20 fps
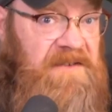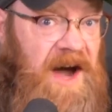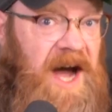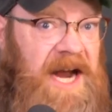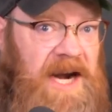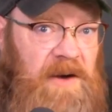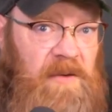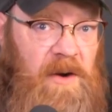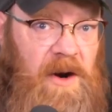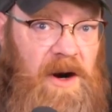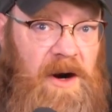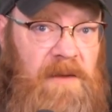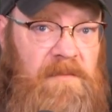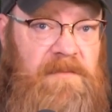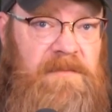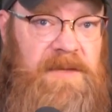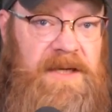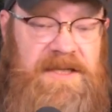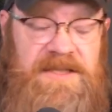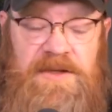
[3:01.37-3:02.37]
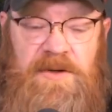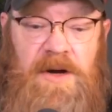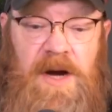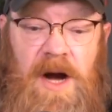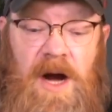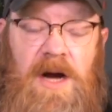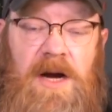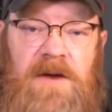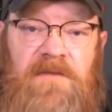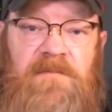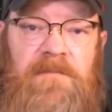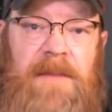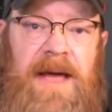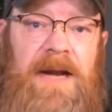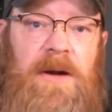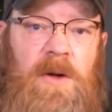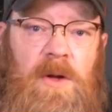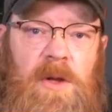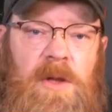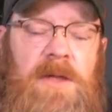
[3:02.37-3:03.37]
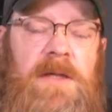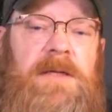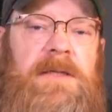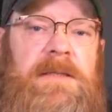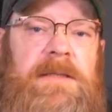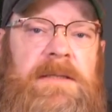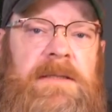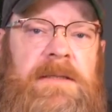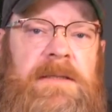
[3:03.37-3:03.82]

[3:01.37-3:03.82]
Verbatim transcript: not a firearm because they're a hunk of metal.